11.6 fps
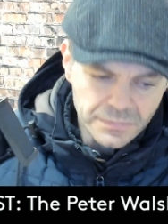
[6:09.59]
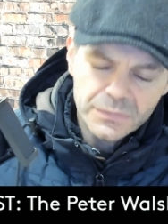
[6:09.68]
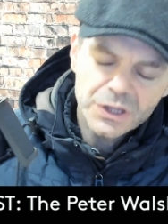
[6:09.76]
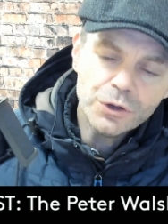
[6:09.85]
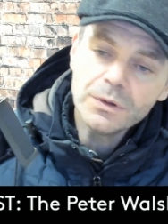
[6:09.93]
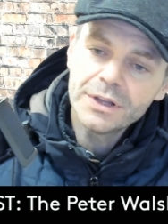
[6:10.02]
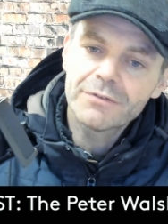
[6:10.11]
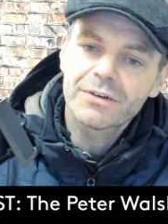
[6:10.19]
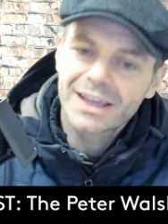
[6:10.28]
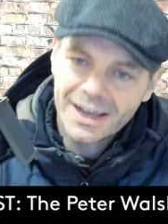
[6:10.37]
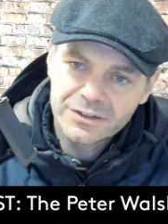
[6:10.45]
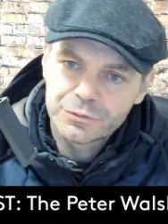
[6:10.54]
You'll never
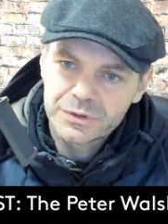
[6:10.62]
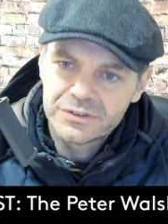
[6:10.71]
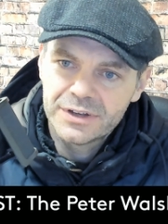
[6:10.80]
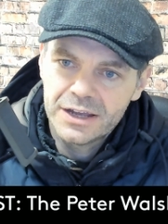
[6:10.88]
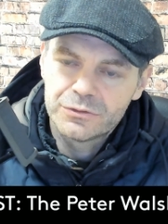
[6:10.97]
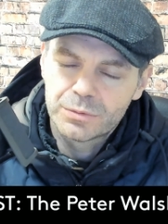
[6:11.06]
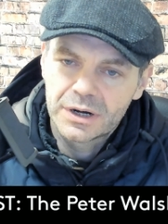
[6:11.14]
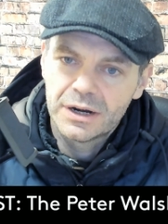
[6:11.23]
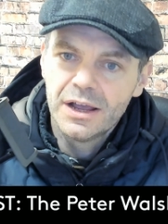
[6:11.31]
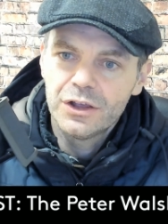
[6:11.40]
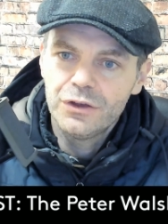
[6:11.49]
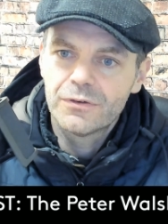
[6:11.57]
get to a stage where
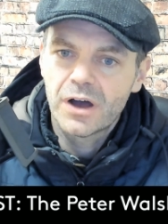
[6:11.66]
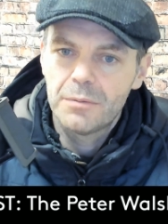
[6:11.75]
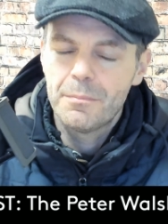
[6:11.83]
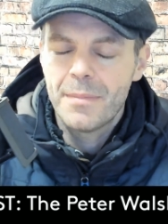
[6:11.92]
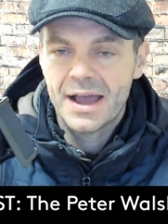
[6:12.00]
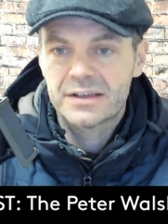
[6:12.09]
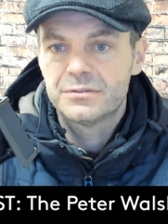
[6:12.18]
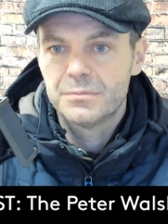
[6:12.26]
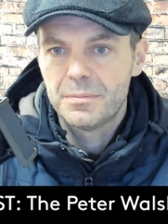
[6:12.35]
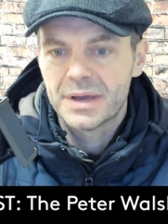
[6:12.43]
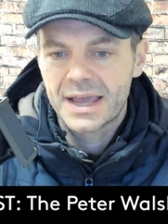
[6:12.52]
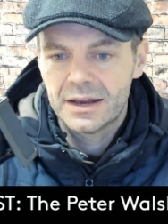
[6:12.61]
you've got maximum
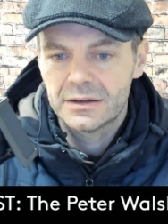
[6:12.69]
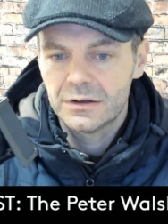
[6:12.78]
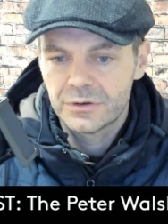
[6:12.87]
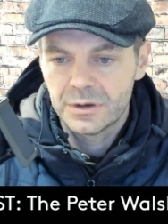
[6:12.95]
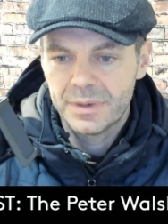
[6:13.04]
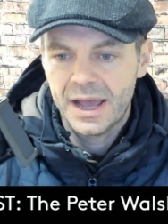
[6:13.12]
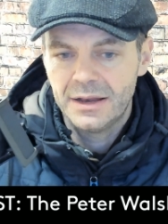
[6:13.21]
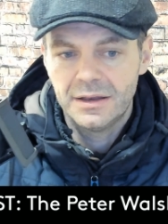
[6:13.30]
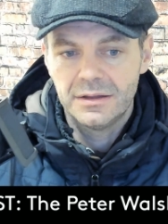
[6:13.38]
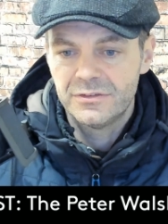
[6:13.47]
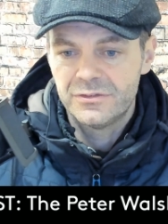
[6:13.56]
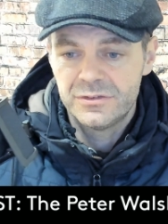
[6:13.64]
mechanical grip and
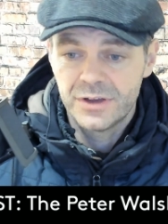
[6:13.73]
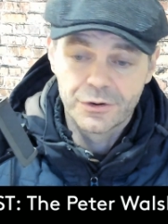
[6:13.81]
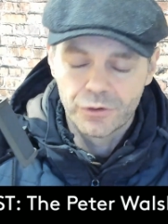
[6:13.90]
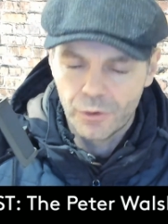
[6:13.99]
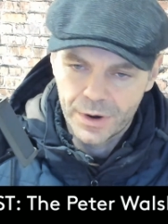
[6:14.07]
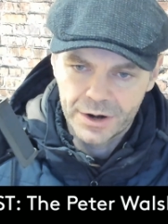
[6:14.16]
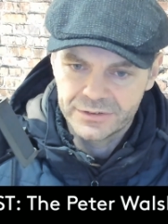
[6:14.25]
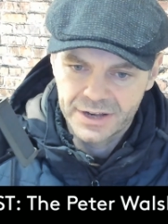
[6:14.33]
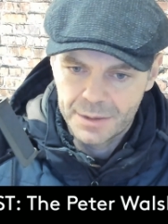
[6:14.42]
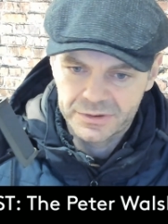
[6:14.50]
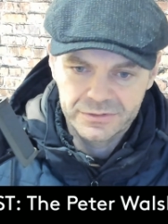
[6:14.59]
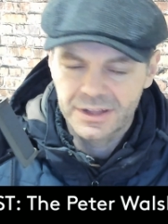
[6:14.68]
zero
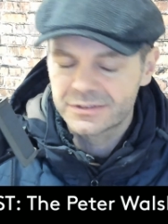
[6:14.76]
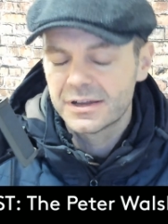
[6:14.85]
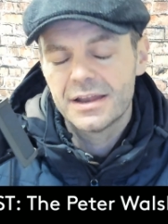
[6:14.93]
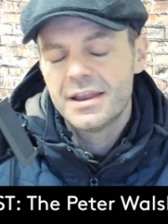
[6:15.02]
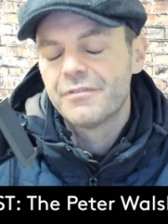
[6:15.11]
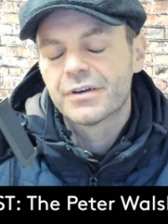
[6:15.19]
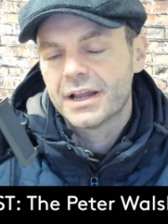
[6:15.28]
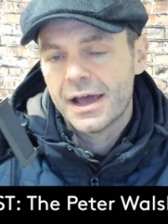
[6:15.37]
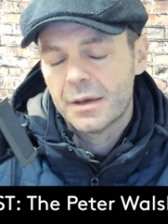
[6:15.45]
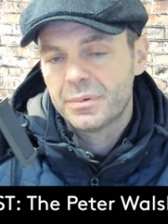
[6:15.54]
aerodynamics. That's not, never going to happen.